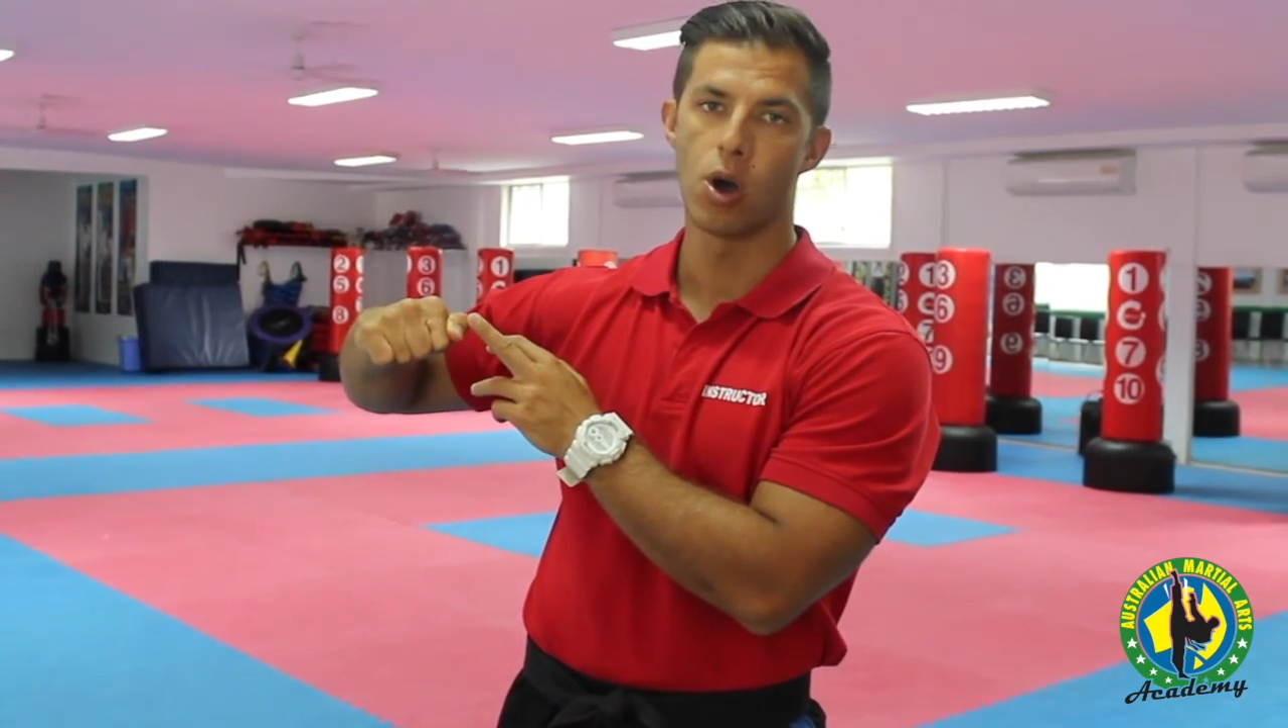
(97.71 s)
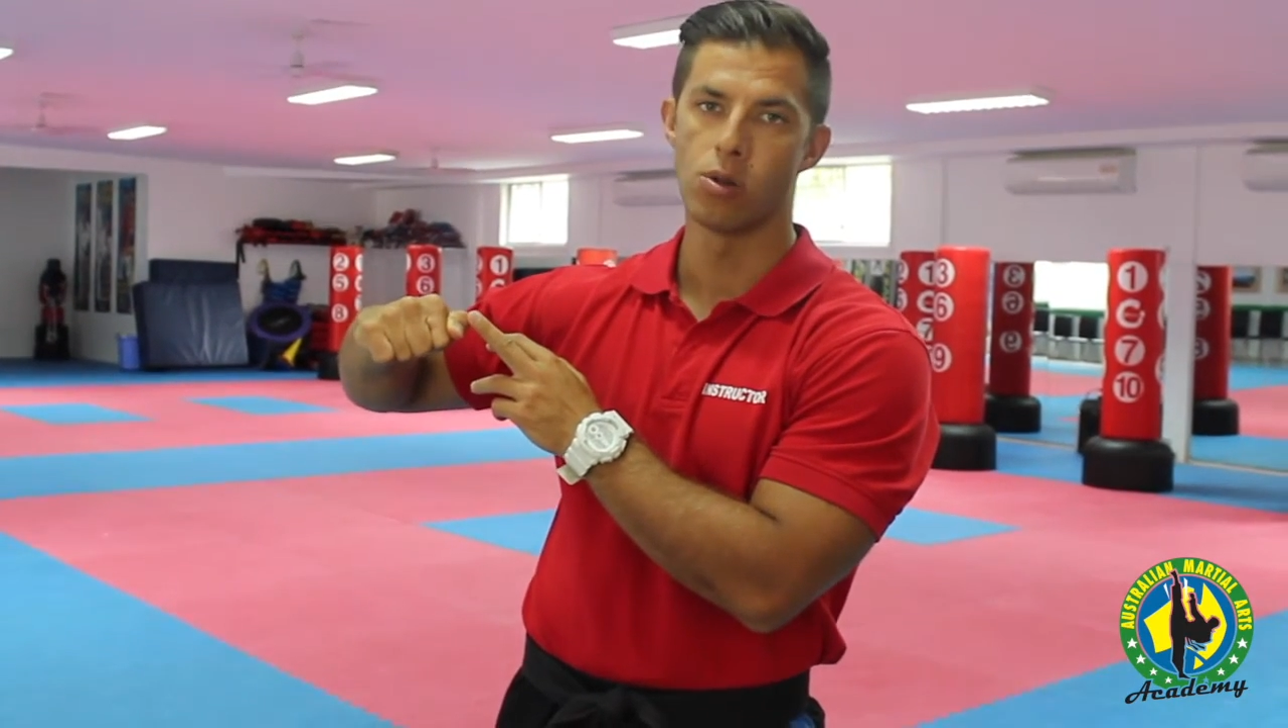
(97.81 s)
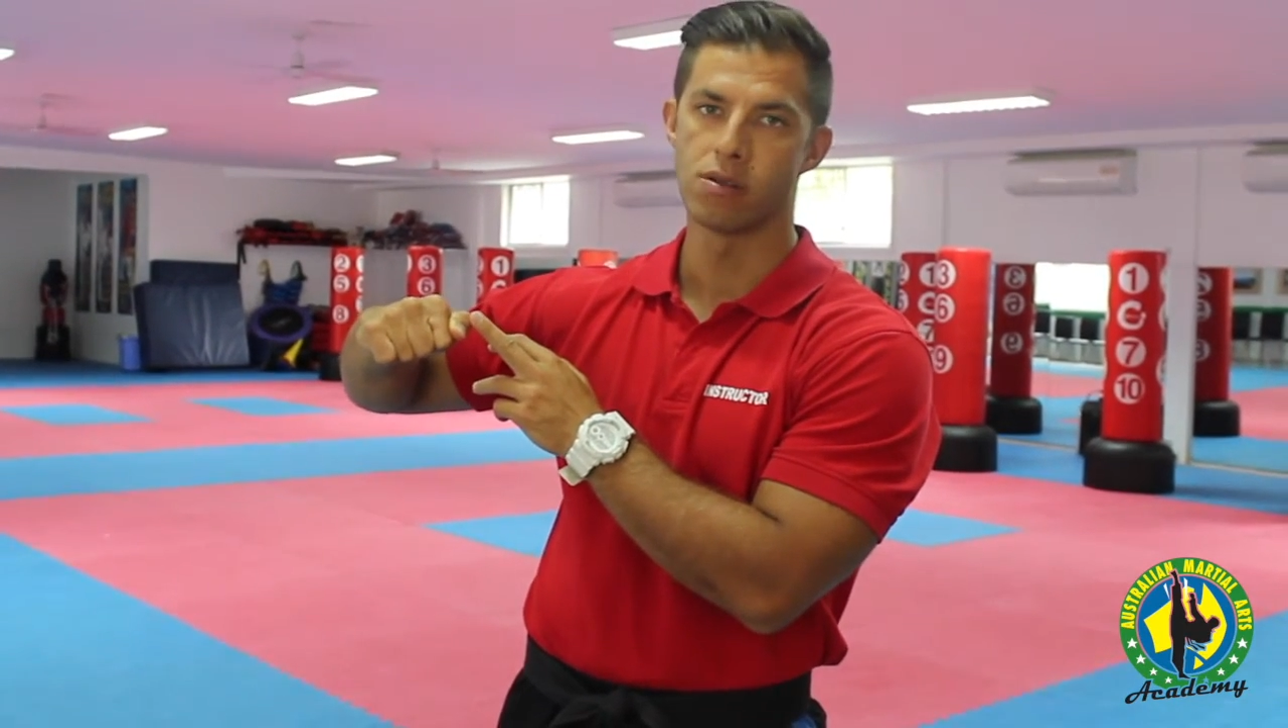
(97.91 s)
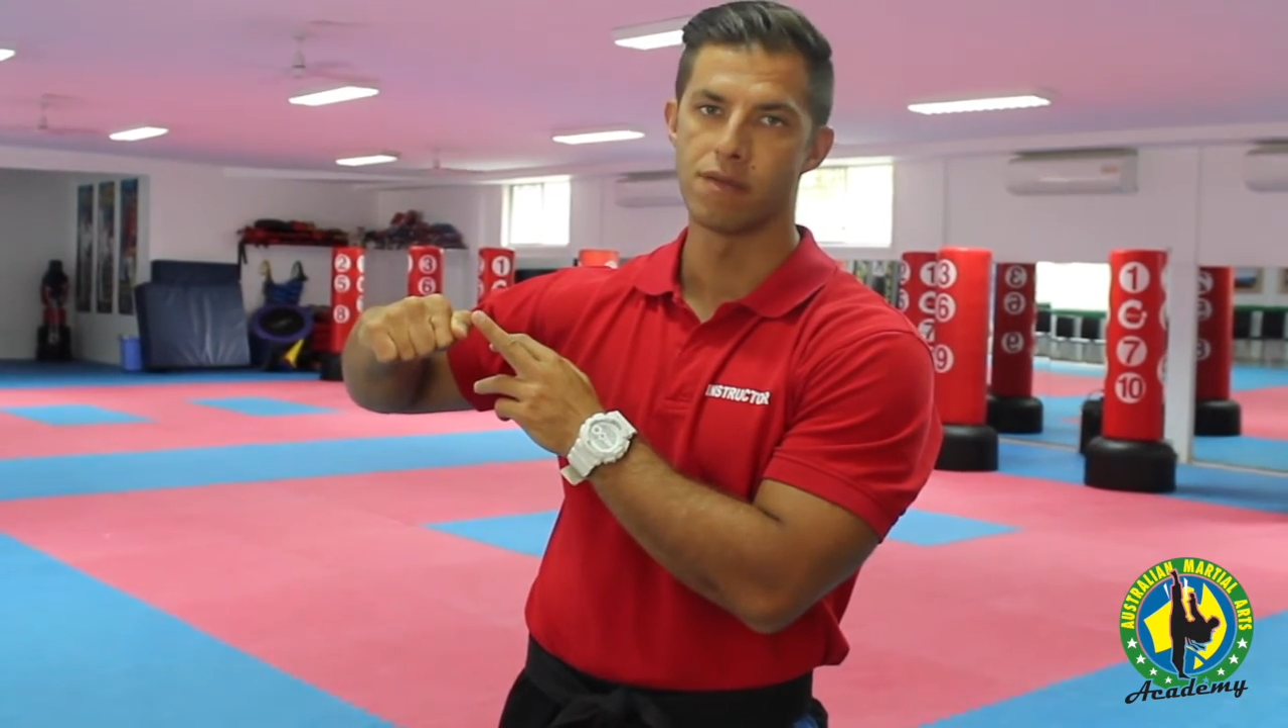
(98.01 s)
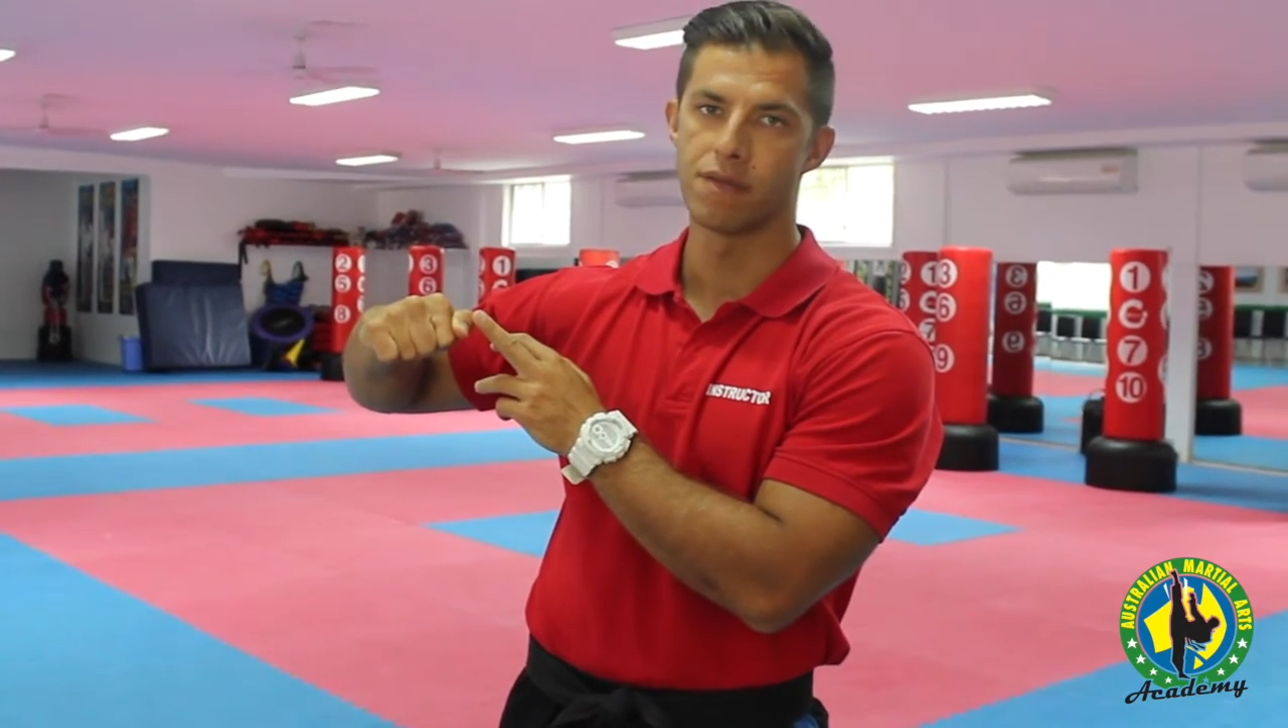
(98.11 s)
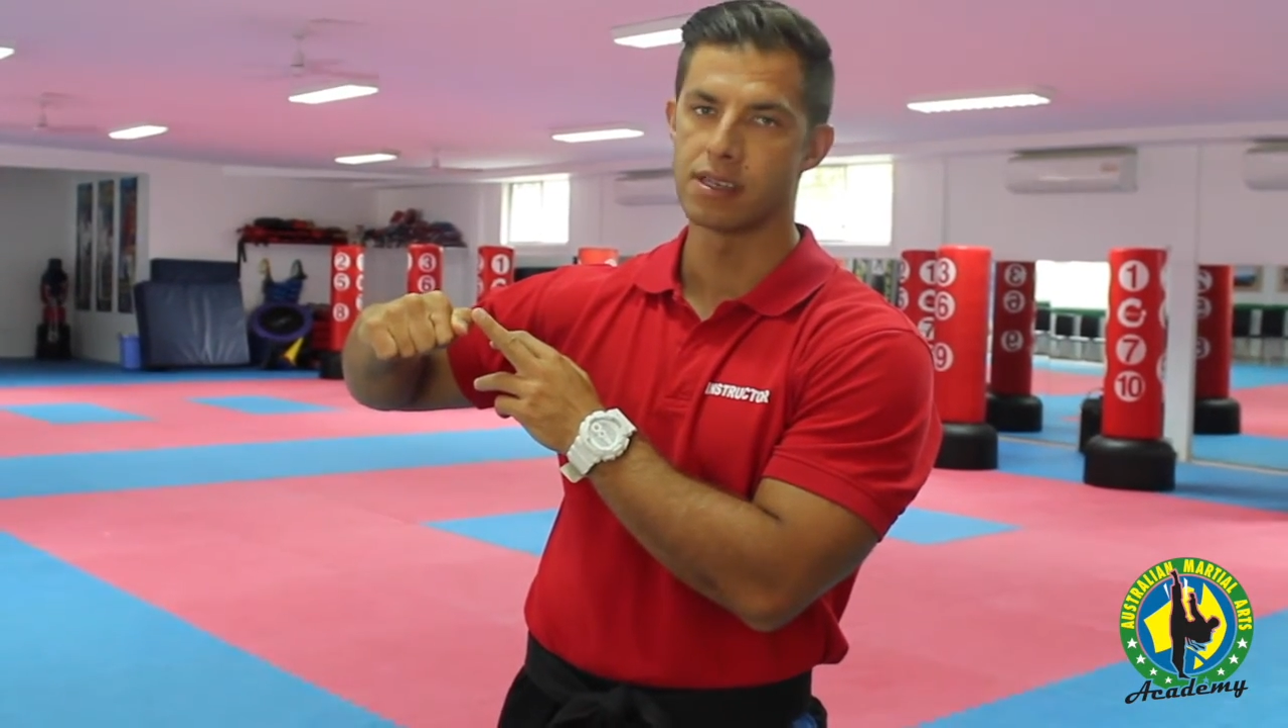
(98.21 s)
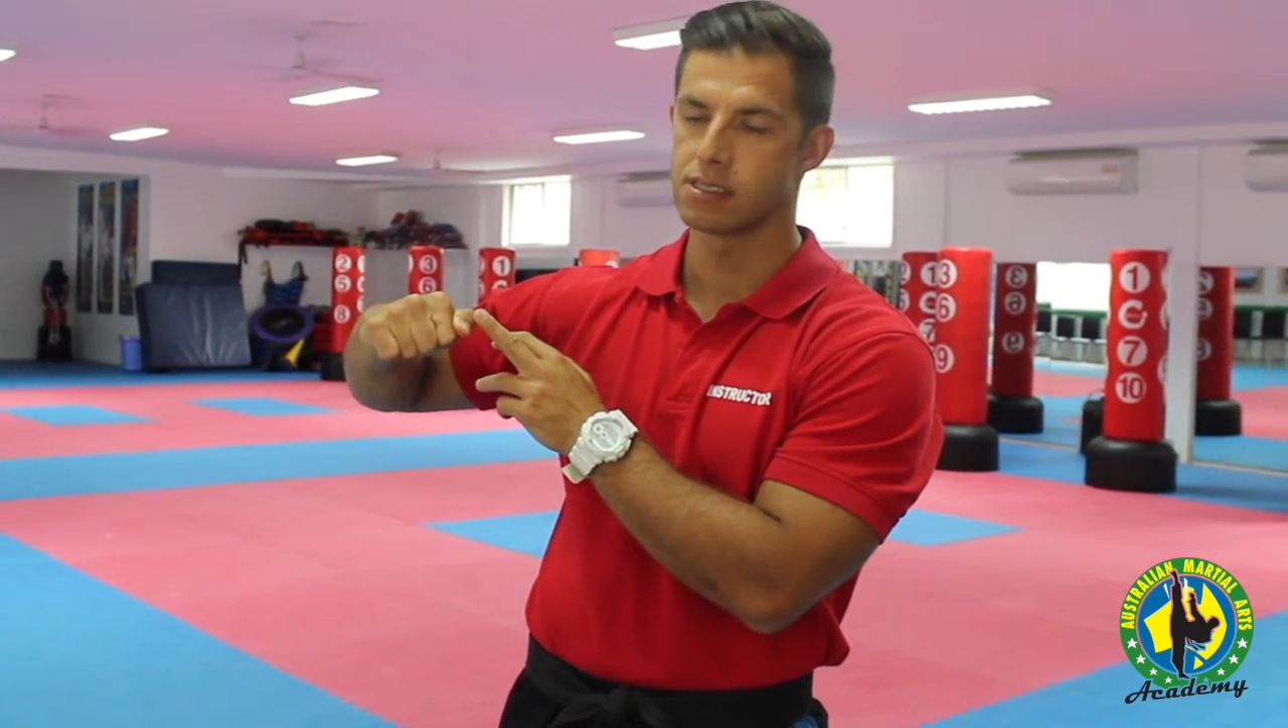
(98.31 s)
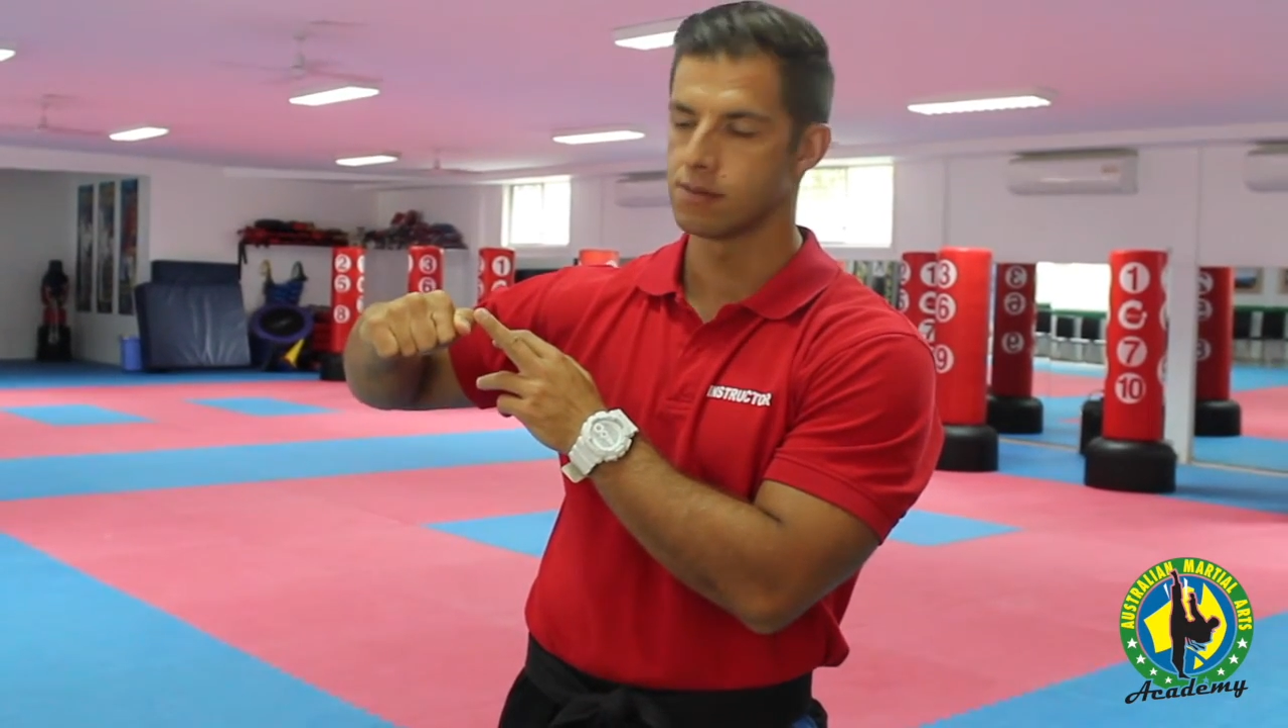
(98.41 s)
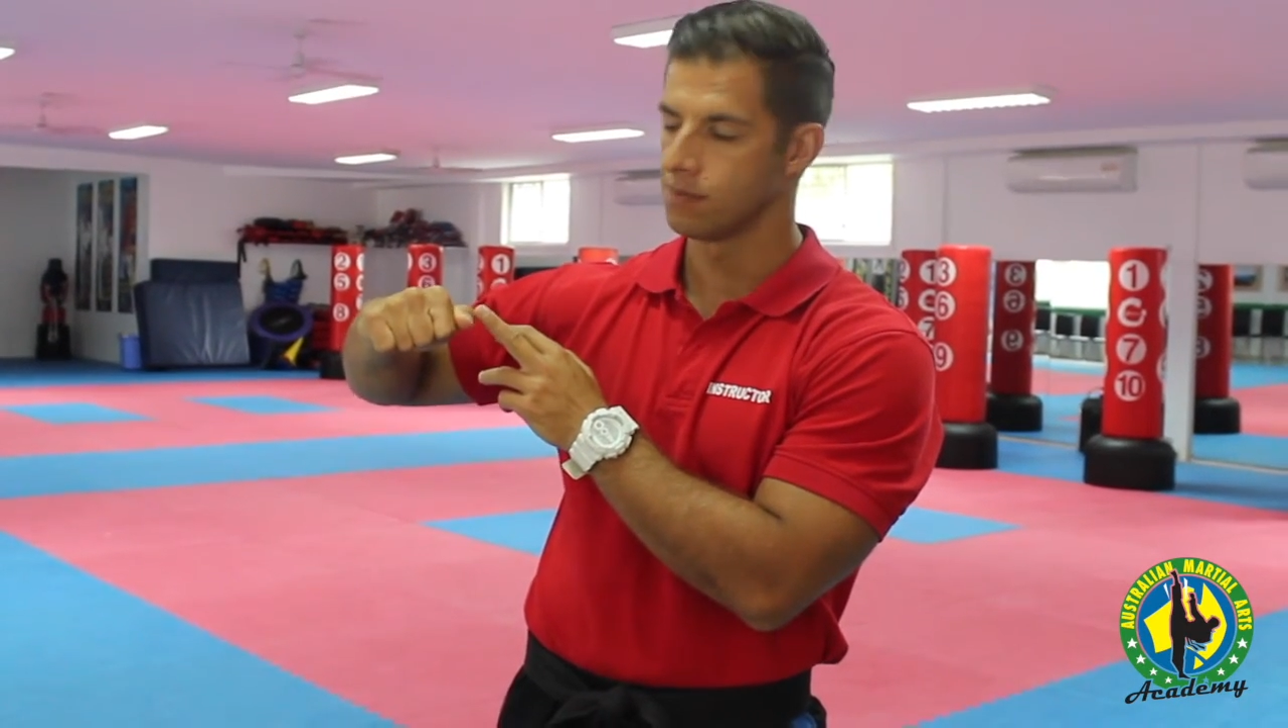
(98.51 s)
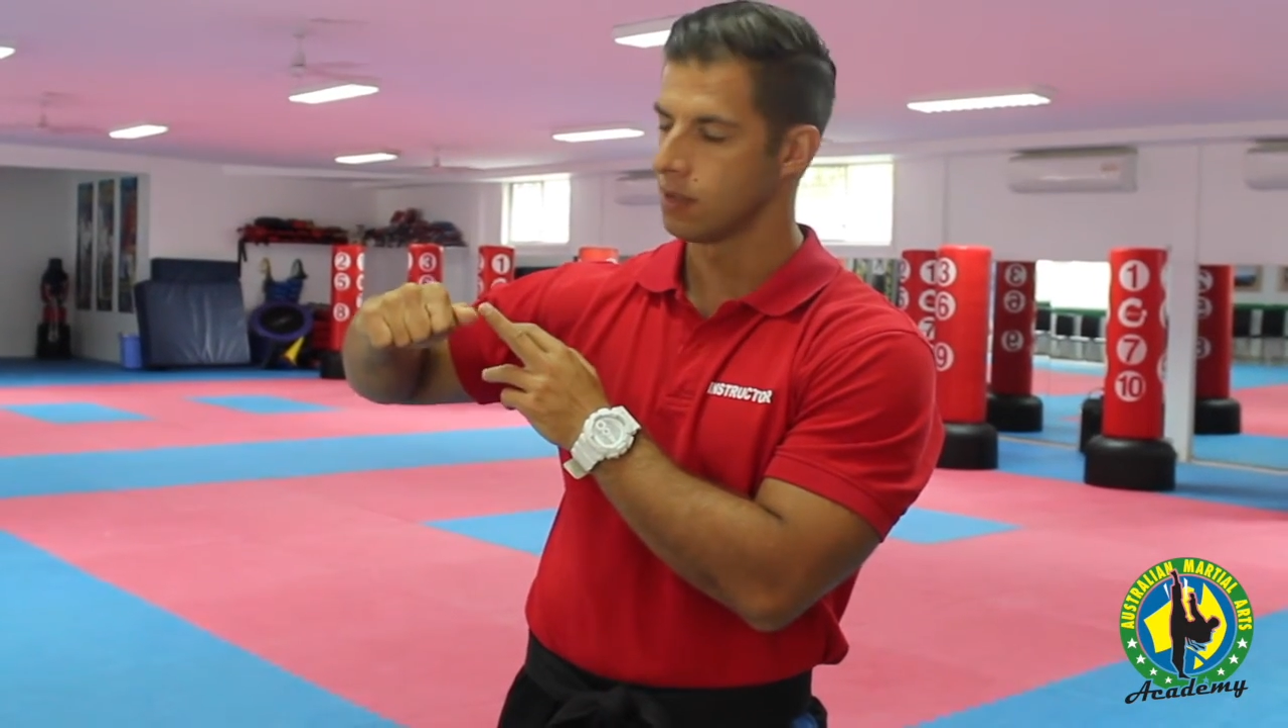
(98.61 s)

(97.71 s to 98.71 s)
hold a fist.